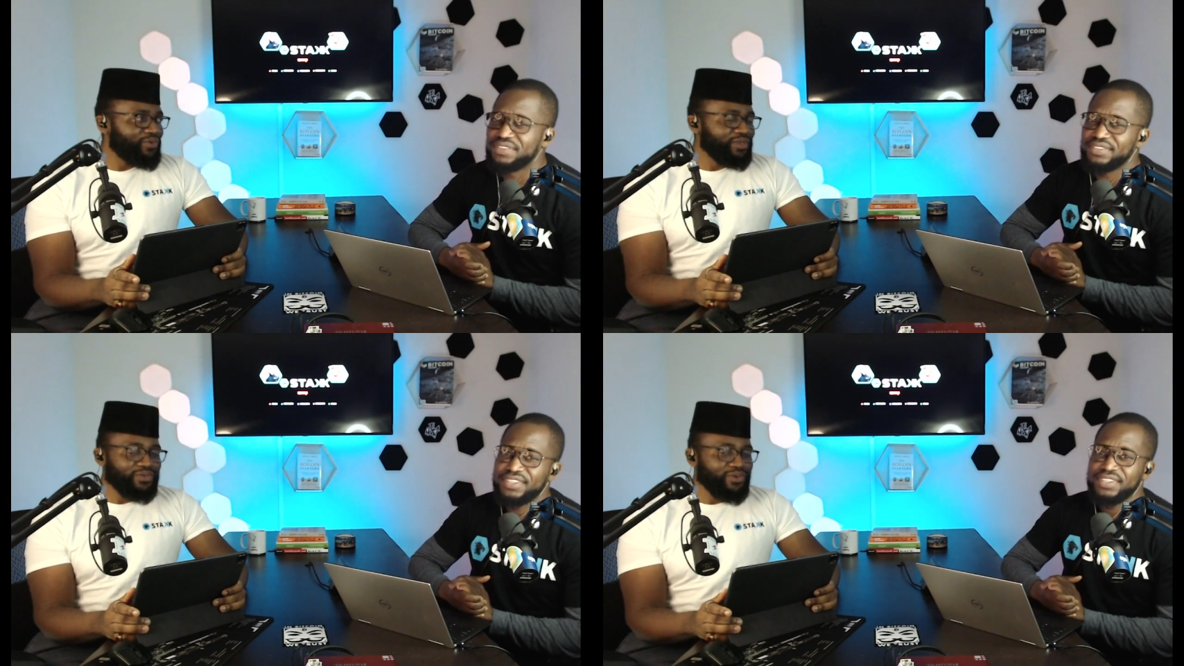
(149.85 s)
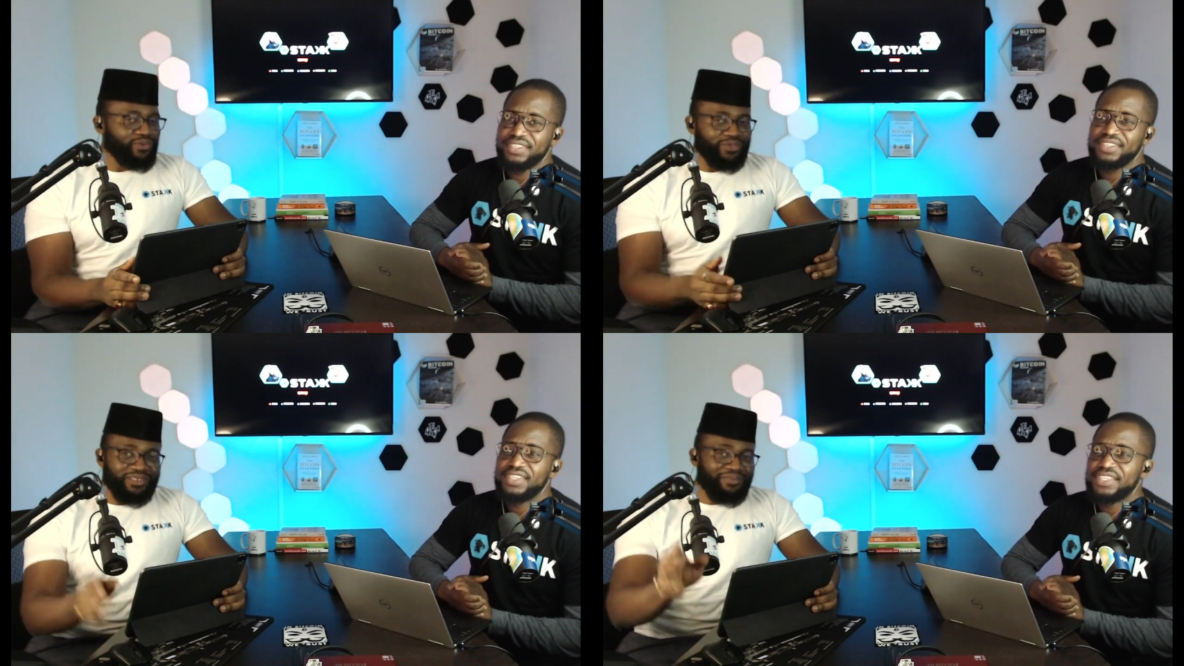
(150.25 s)
Speaker 1: He's cool.
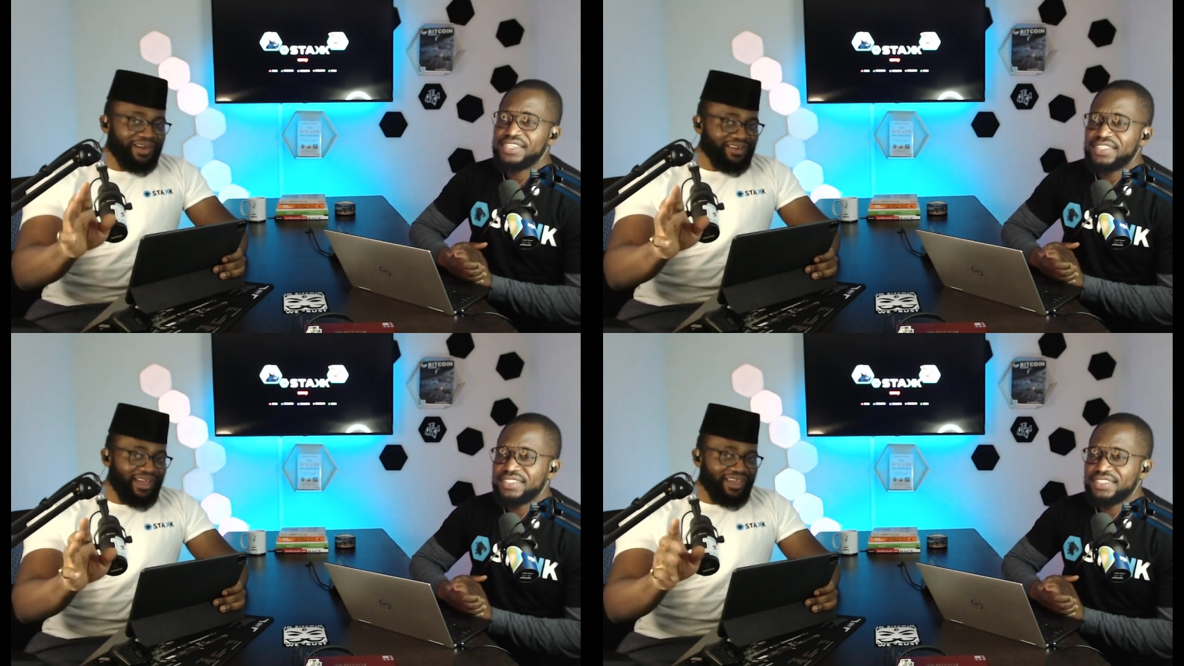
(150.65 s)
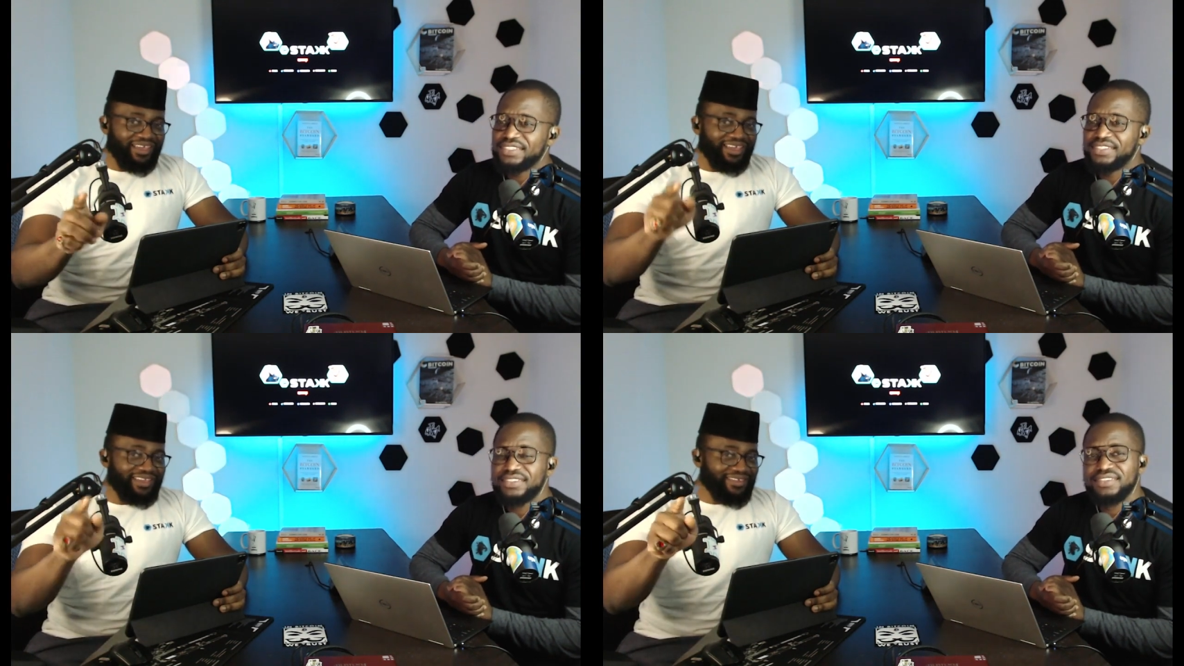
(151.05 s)
Smart guy,
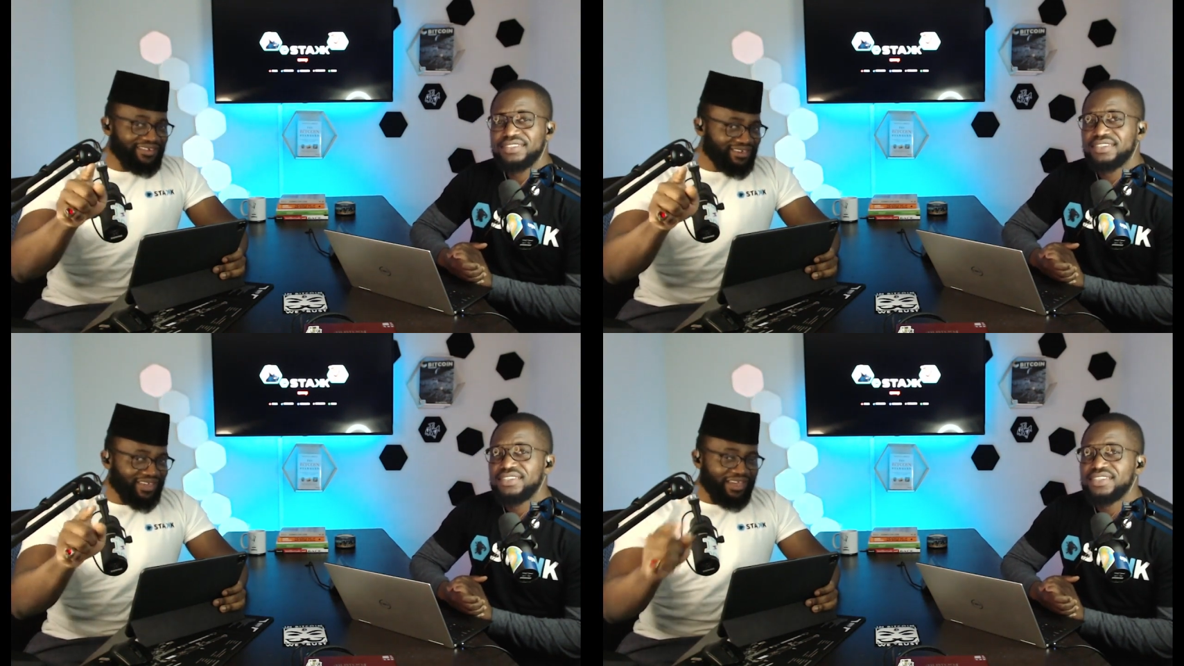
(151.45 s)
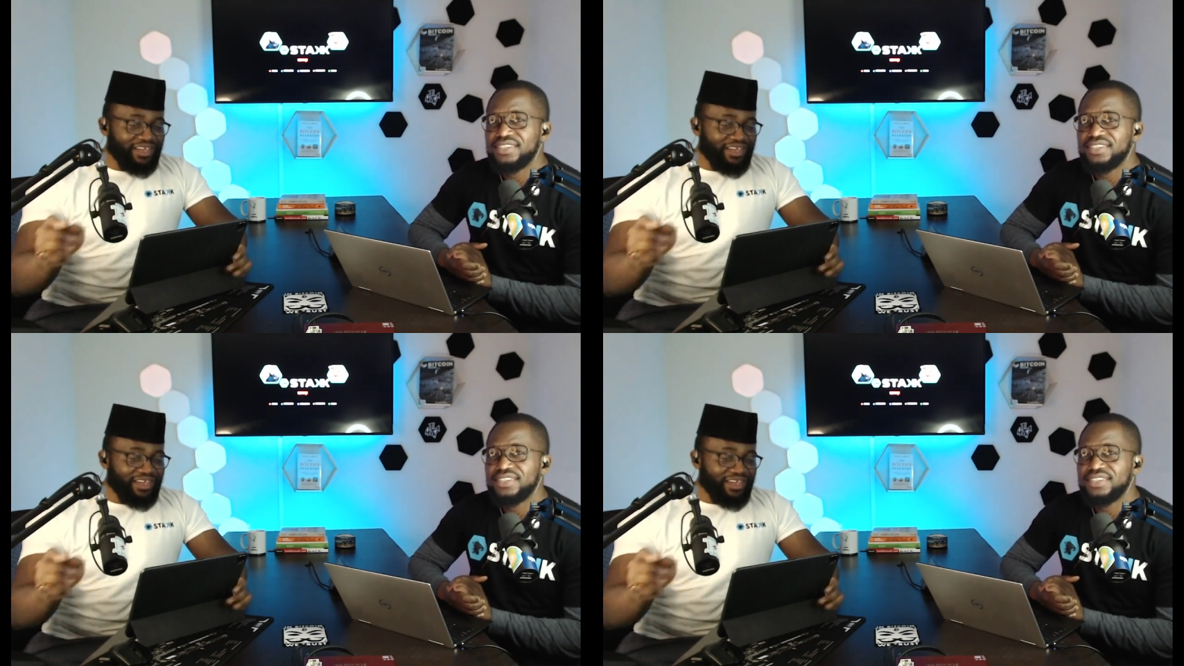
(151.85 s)
intelligent guy.